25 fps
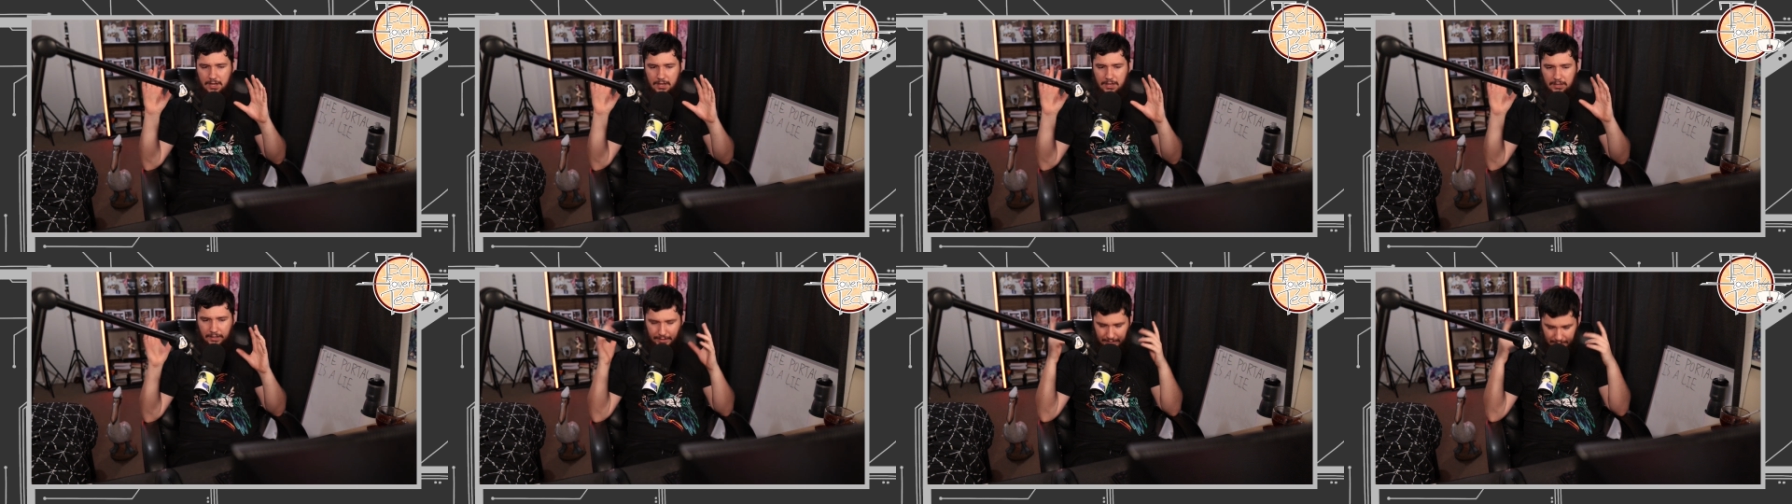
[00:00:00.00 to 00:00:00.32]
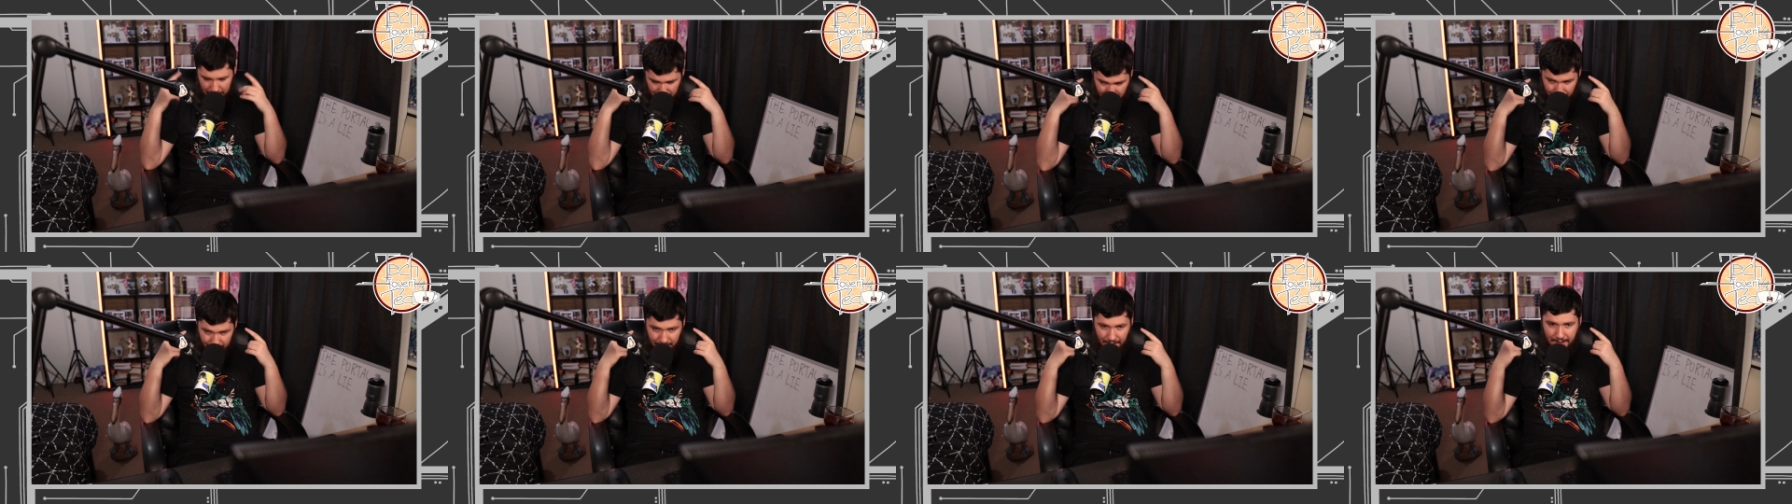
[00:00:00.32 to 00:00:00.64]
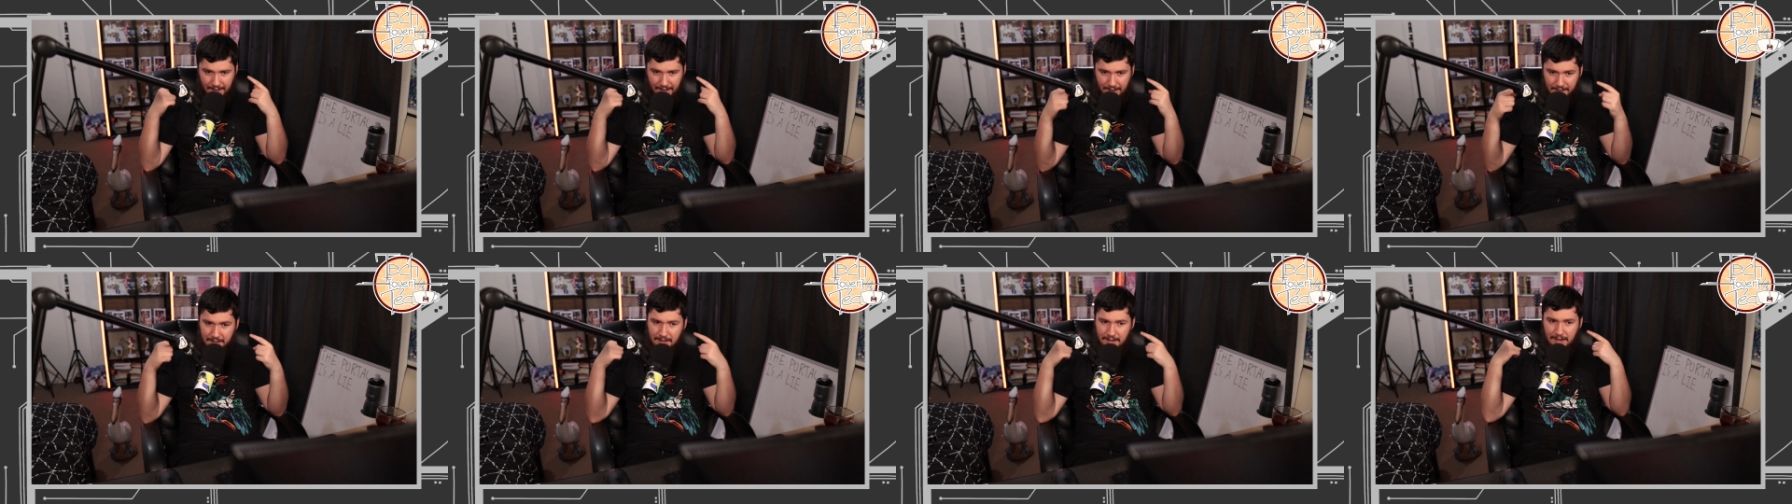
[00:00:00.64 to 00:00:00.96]
like, in the
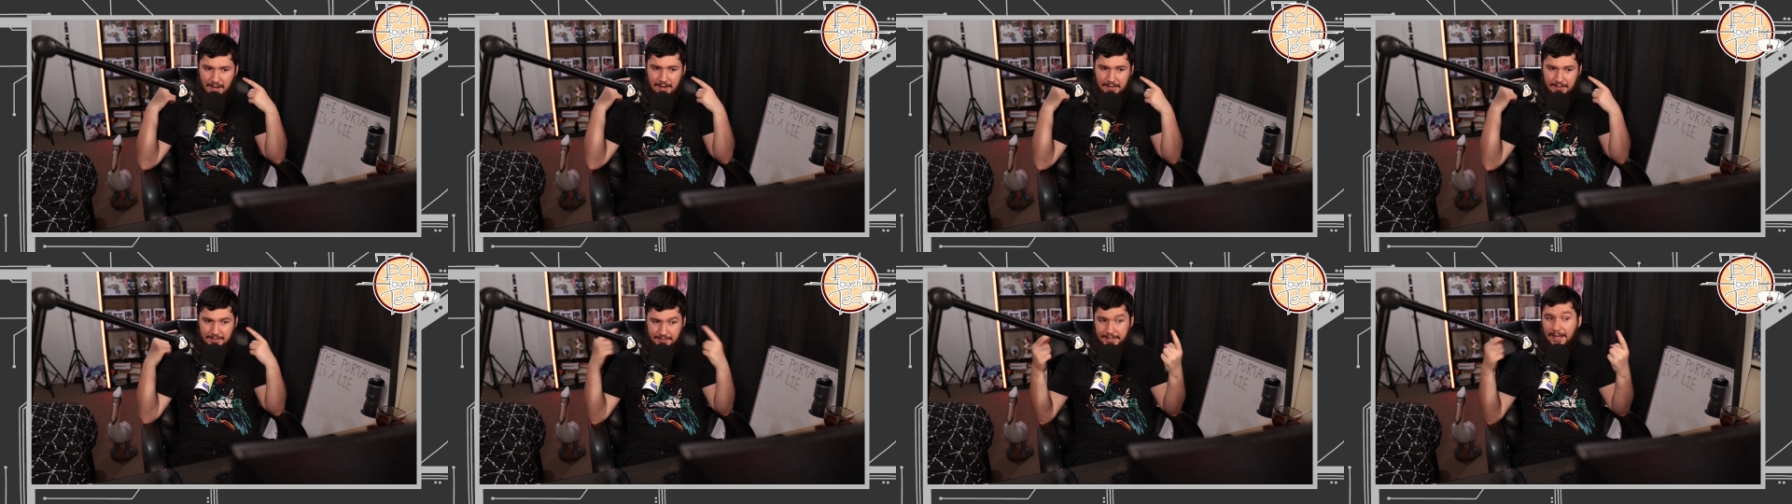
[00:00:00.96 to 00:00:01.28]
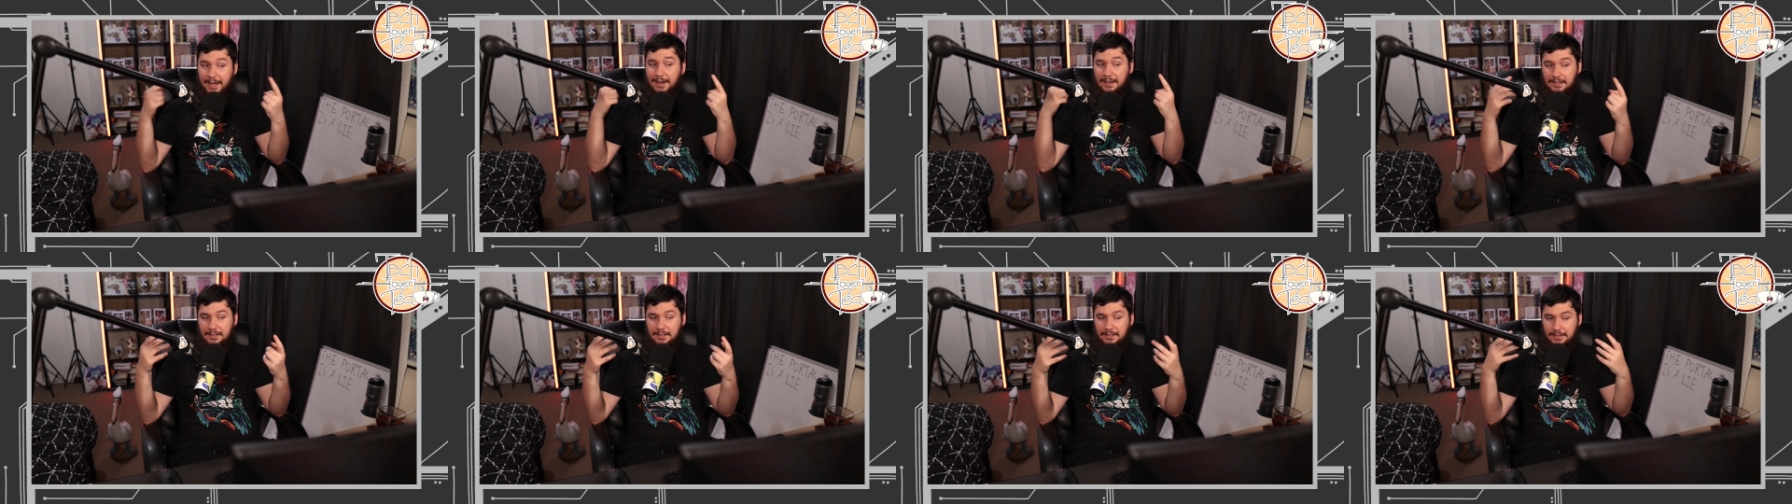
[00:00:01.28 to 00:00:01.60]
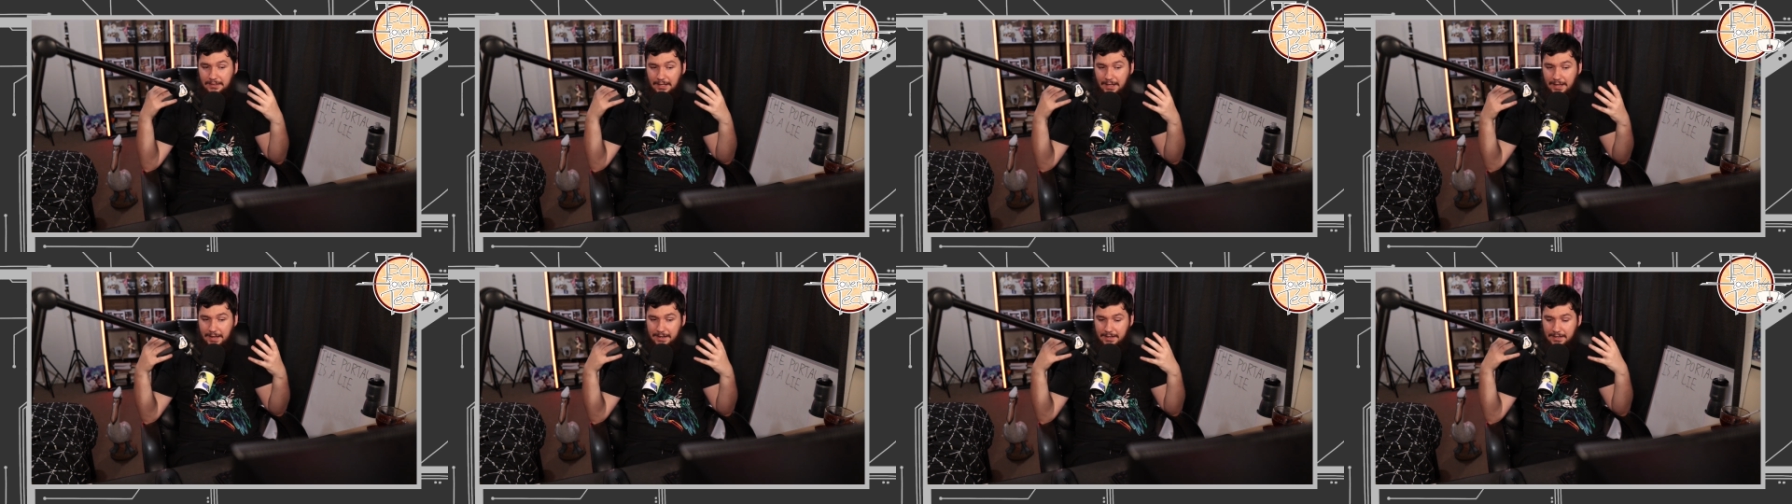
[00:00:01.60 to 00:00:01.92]
head, and exactly
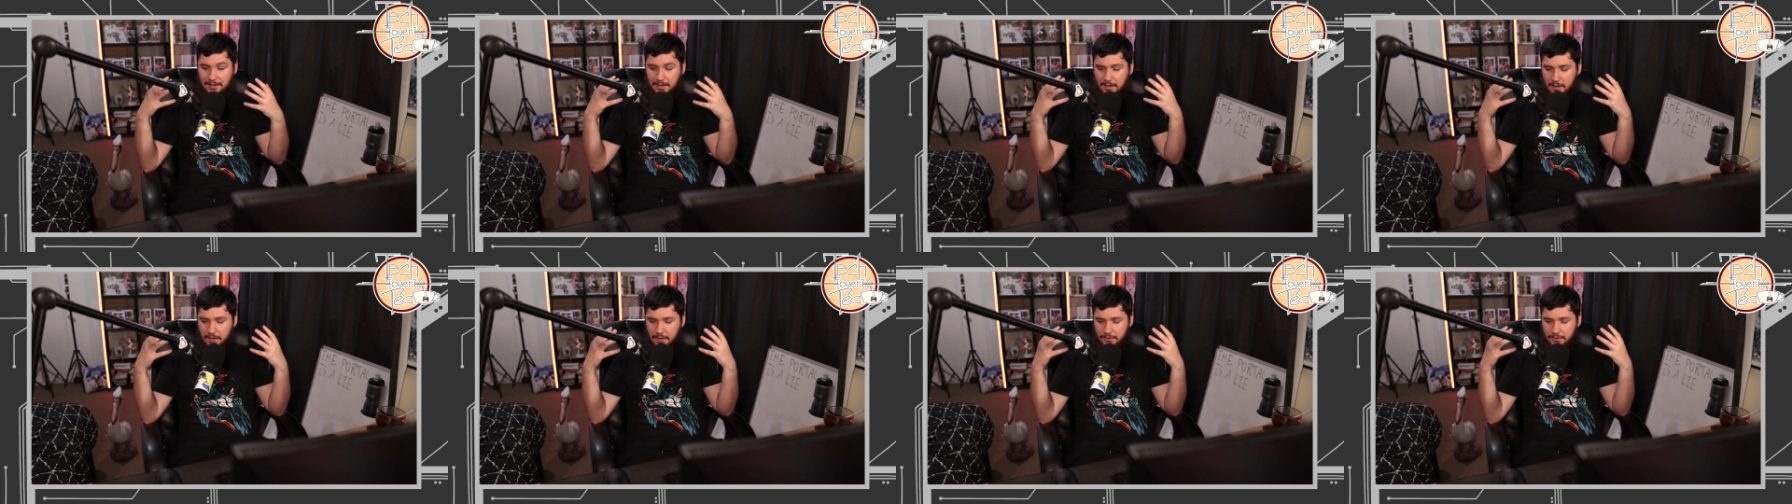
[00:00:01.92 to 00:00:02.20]
like